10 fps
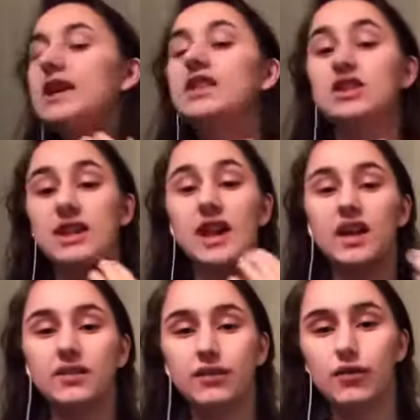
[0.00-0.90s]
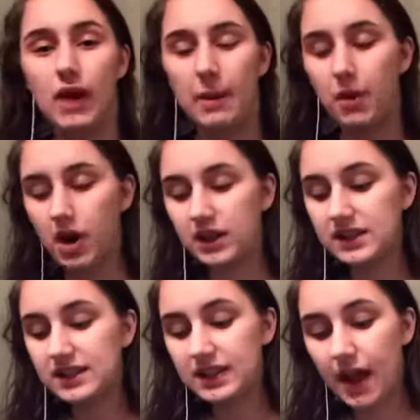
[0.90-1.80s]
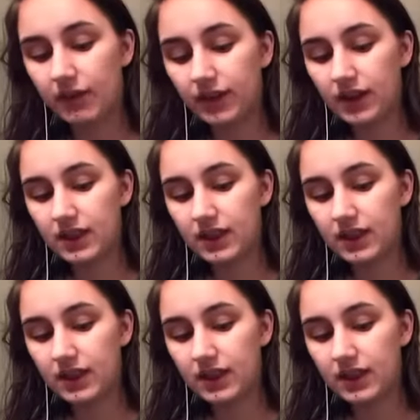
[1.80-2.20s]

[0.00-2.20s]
there's a lot of rap artists out there